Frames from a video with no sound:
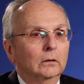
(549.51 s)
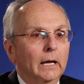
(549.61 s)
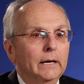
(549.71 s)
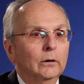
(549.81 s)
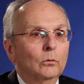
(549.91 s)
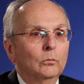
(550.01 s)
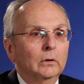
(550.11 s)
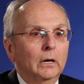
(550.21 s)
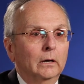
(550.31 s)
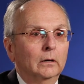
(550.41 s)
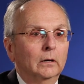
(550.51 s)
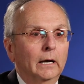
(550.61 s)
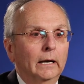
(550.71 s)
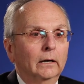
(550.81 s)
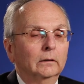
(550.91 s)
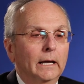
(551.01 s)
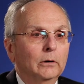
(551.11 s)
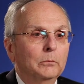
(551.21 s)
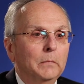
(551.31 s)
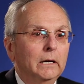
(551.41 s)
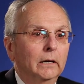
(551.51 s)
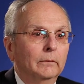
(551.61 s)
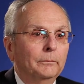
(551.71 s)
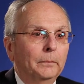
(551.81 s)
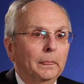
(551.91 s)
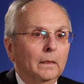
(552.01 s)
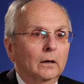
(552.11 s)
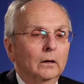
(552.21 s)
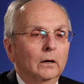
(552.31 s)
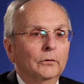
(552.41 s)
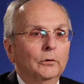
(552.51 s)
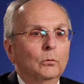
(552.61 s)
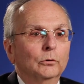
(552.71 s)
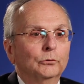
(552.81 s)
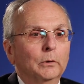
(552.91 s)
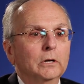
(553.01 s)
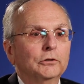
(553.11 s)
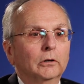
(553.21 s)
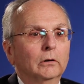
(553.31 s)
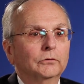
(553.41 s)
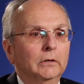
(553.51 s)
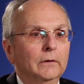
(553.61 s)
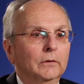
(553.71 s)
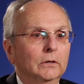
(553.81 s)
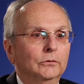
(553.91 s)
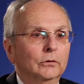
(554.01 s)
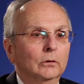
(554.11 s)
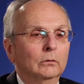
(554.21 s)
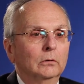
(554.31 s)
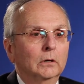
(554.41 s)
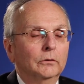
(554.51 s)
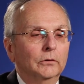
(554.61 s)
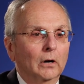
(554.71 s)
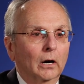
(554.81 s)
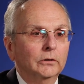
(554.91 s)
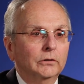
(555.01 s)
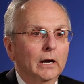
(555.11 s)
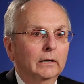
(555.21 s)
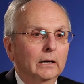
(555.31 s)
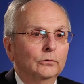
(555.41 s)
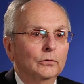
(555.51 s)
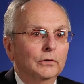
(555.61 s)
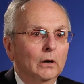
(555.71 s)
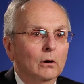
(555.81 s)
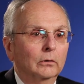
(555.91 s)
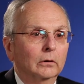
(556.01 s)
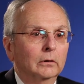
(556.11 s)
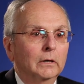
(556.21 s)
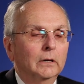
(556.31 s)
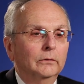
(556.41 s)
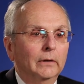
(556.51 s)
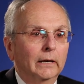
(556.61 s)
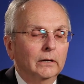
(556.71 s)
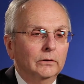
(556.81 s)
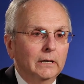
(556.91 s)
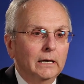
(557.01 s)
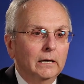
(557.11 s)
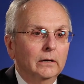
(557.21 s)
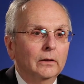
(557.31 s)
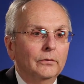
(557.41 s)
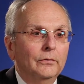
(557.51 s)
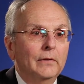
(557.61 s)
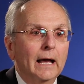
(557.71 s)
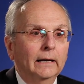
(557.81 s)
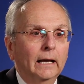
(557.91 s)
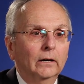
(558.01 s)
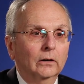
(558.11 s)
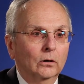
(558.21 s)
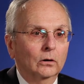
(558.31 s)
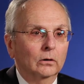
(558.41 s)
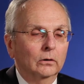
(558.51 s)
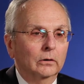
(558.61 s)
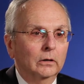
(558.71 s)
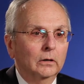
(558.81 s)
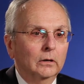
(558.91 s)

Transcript: Later, uh, at a later meeting, uh, there was reassurance given to the architect and to the owner that indeed that had occurred,